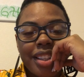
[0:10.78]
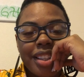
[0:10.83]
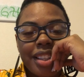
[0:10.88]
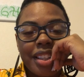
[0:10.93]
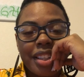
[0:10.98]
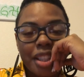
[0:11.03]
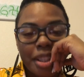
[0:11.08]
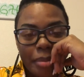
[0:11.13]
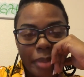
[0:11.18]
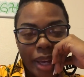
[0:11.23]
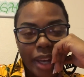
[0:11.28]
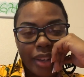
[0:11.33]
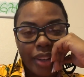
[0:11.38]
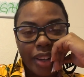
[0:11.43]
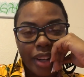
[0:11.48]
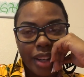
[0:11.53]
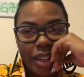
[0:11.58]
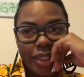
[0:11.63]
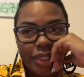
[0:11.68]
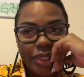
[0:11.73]
in the
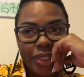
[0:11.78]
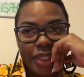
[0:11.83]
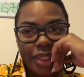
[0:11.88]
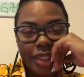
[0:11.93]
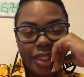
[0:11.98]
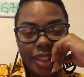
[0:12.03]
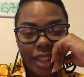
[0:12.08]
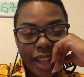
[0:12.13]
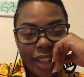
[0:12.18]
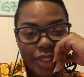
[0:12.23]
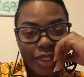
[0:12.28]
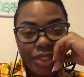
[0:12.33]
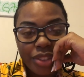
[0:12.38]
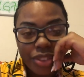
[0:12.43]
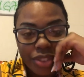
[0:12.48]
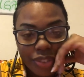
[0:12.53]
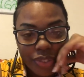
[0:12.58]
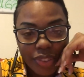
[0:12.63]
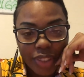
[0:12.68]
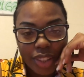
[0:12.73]
background. I usually
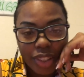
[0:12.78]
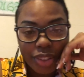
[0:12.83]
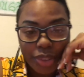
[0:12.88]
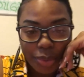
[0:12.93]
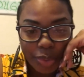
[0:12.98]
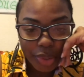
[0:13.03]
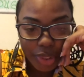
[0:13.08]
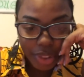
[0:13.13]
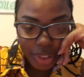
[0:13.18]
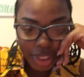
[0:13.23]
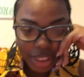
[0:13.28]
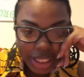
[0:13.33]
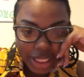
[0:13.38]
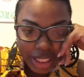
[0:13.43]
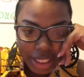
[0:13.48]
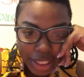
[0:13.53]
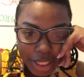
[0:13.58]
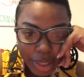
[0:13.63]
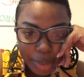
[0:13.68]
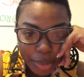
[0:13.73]
do videos when they're
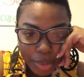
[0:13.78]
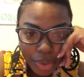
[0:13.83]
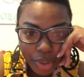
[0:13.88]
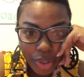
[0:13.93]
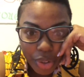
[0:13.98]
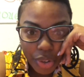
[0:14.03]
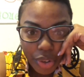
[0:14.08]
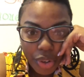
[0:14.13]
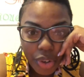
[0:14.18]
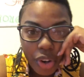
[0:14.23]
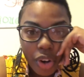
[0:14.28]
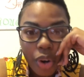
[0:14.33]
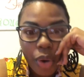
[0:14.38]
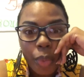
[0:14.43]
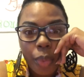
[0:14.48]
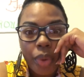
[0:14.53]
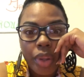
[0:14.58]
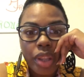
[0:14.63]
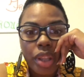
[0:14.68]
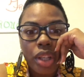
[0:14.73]
asleep or
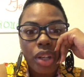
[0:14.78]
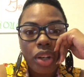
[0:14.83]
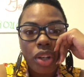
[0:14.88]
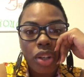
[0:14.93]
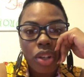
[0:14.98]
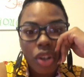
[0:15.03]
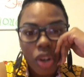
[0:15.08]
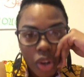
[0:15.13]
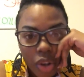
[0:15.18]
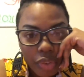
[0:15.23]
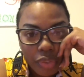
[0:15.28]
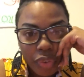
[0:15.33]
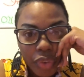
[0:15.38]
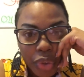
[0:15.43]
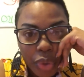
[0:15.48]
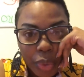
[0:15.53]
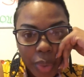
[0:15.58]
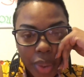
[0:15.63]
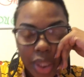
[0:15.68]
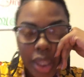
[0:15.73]
when they're gone for
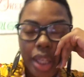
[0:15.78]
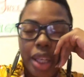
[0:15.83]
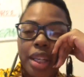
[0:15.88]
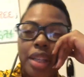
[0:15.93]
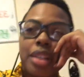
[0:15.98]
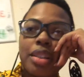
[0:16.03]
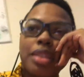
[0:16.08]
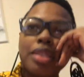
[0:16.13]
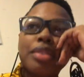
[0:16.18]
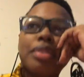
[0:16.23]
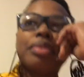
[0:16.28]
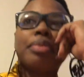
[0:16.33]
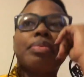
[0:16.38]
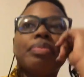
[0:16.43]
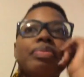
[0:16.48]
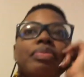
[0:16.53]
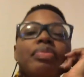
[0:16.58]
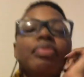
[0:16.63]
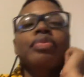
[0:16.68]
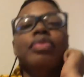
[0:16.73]
the weekend.
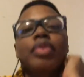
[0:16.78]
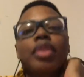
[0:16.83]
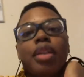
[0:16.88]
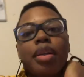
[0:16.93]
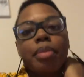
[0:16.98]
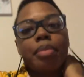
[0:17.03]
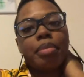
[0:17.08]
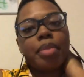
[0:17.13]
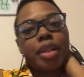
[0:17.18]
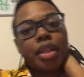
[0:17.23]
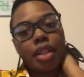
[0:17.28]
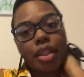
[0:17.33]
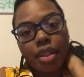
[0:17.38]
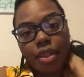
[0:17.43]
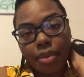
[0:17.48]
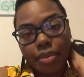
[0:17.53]
But